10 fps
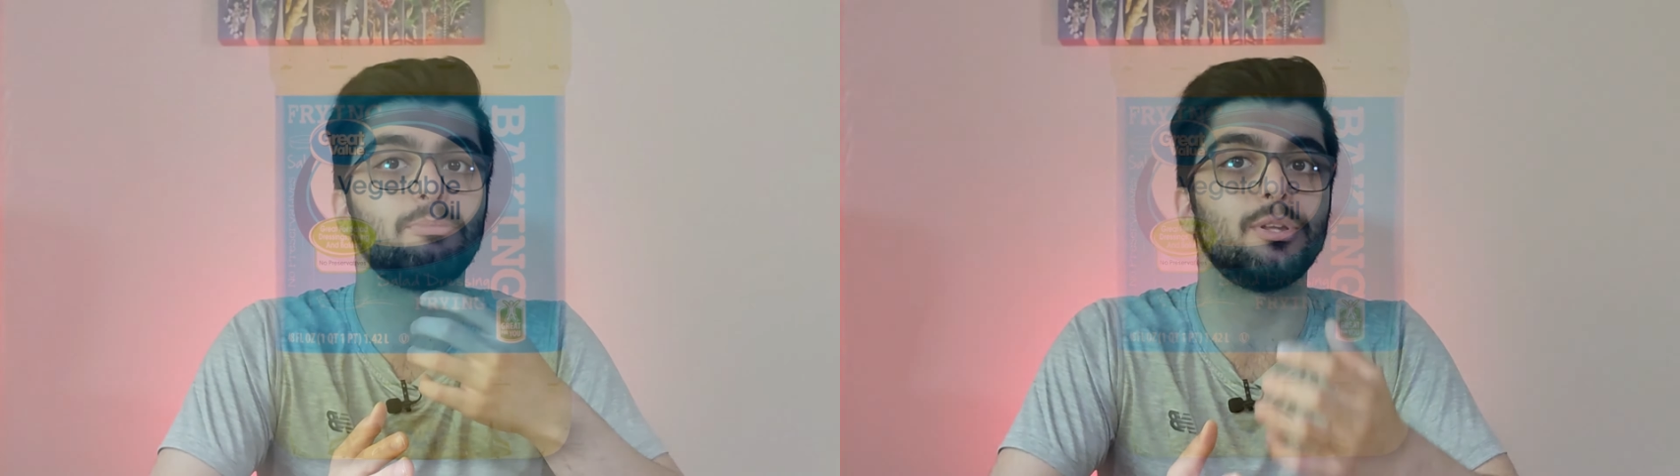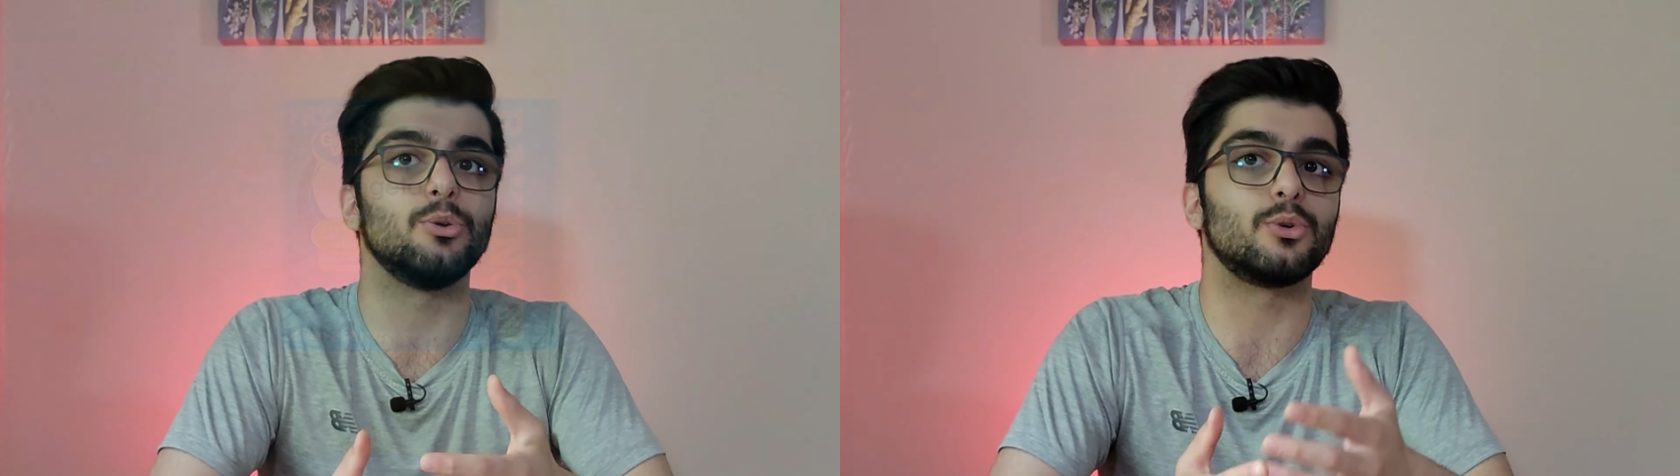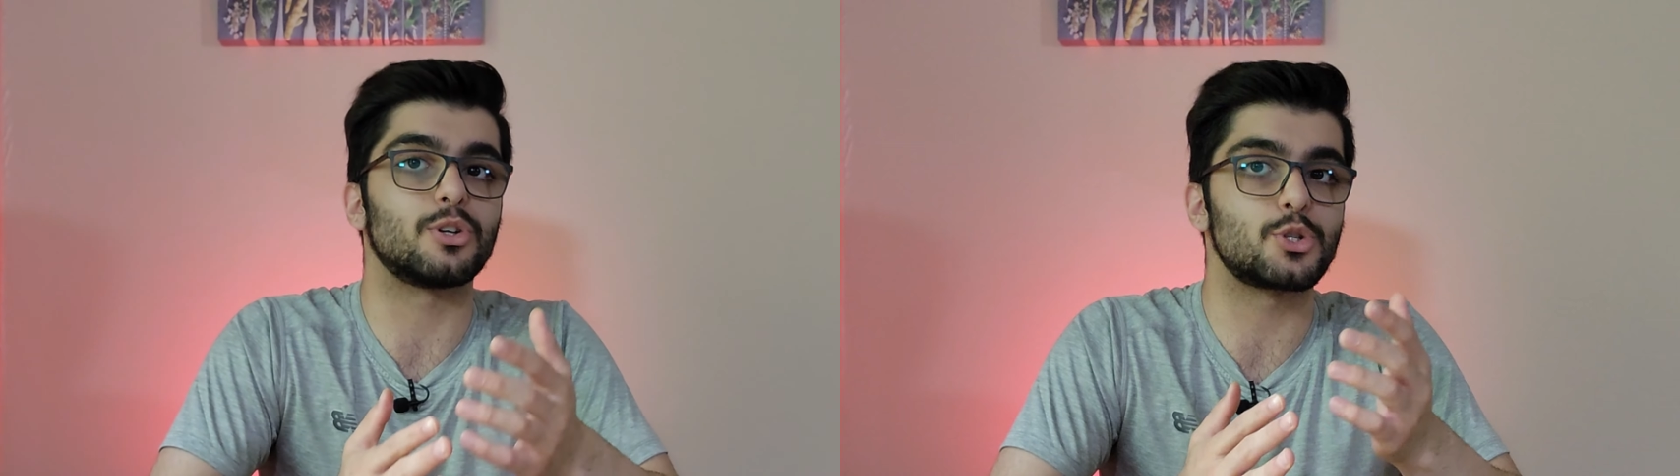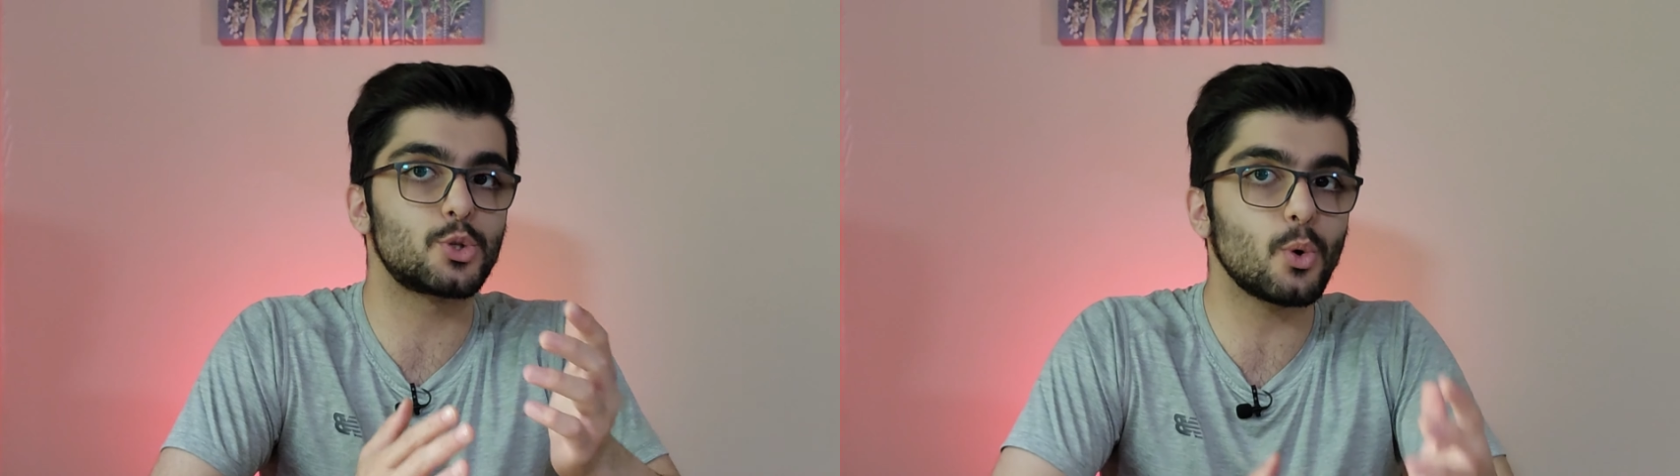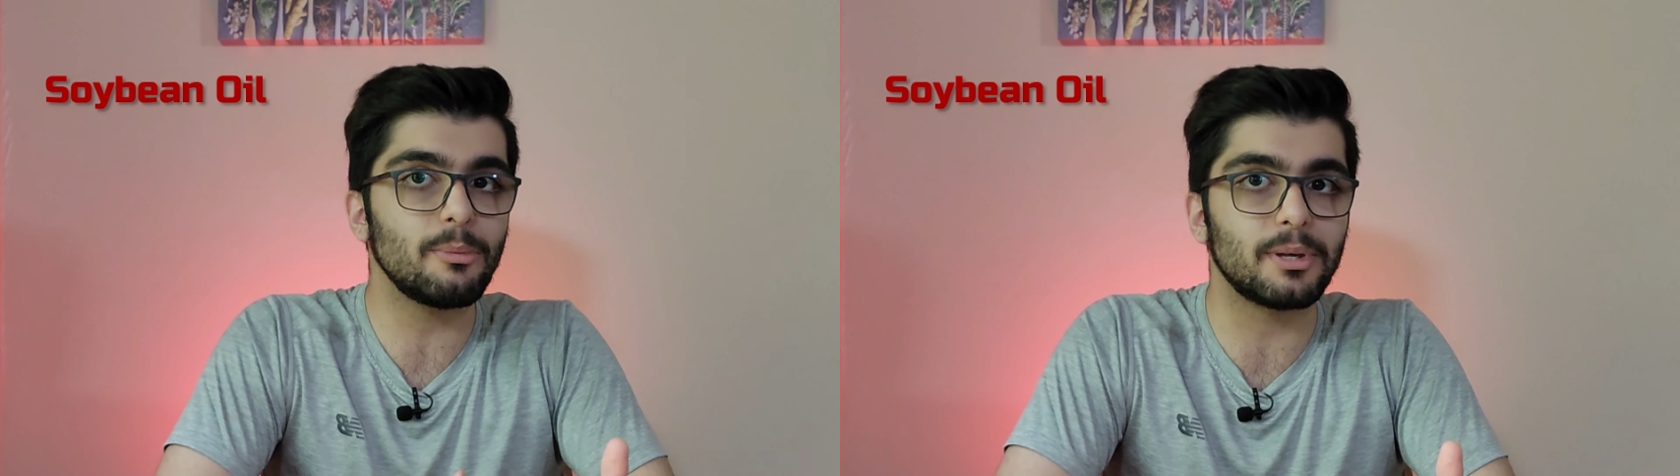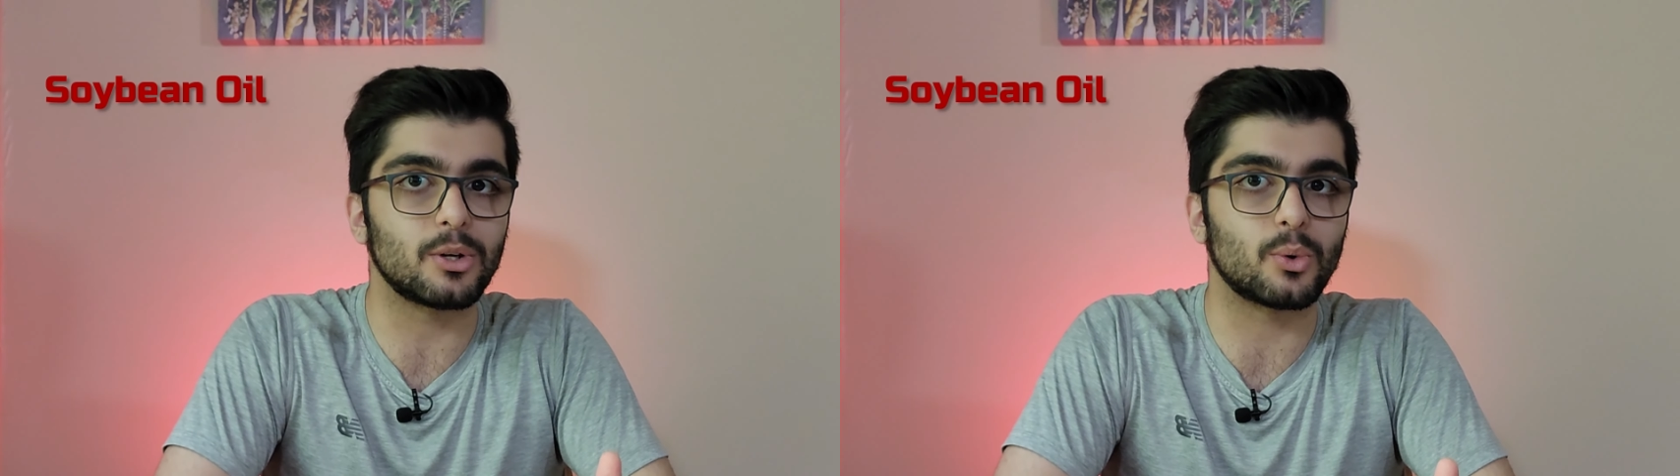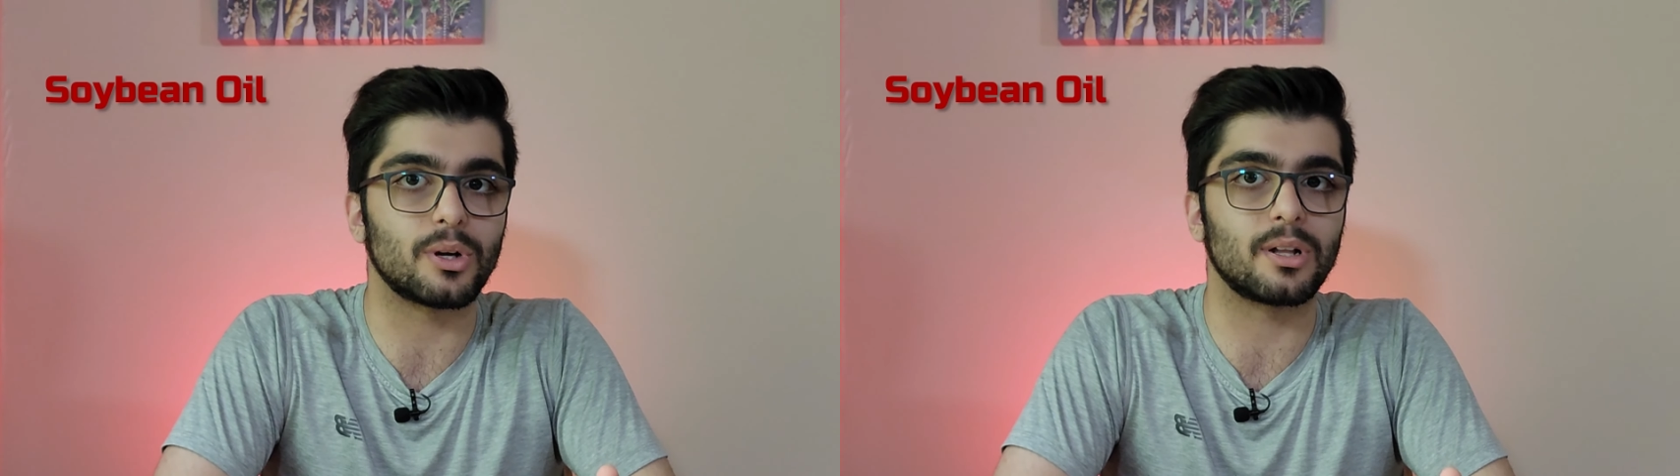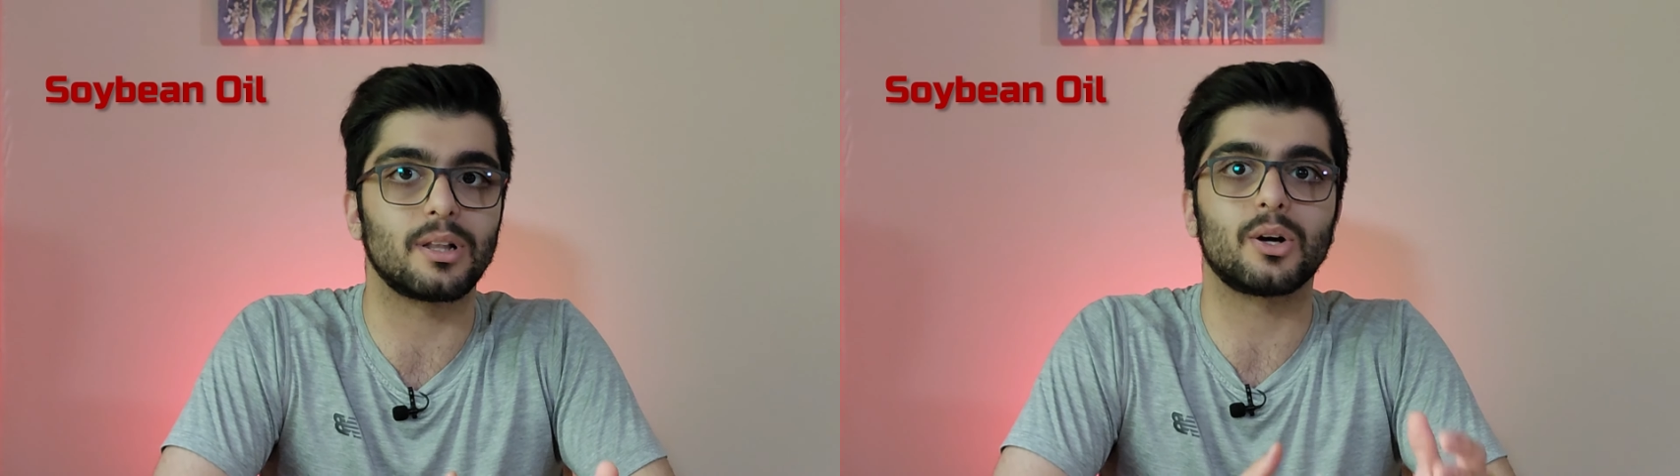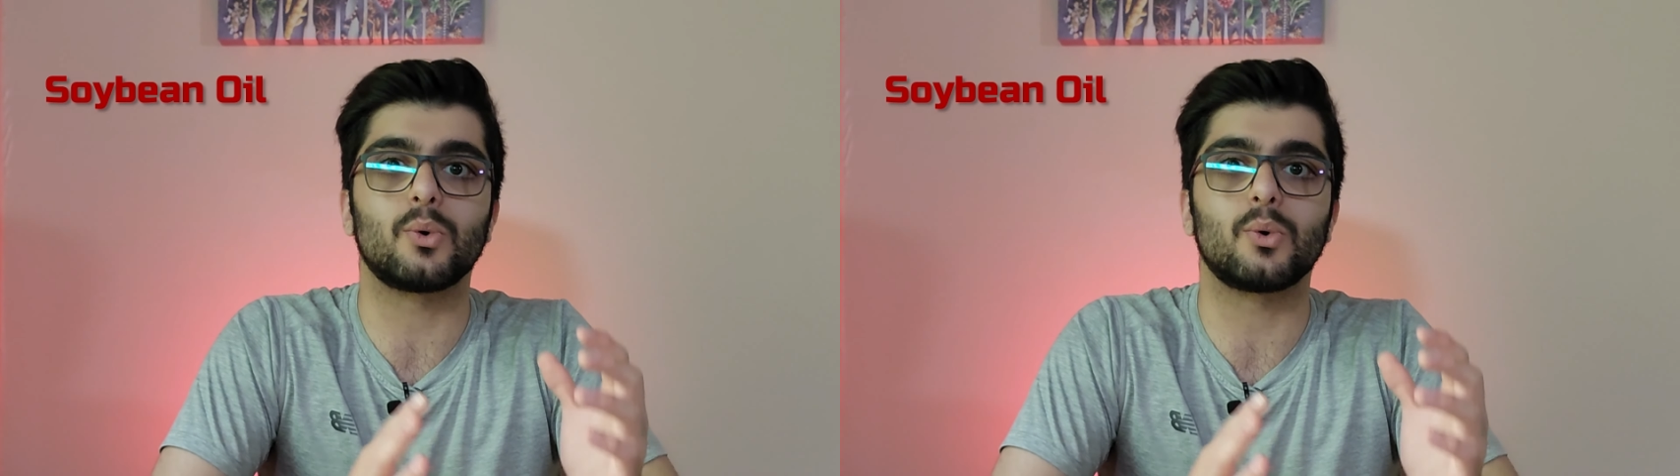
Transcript: pure soybean oil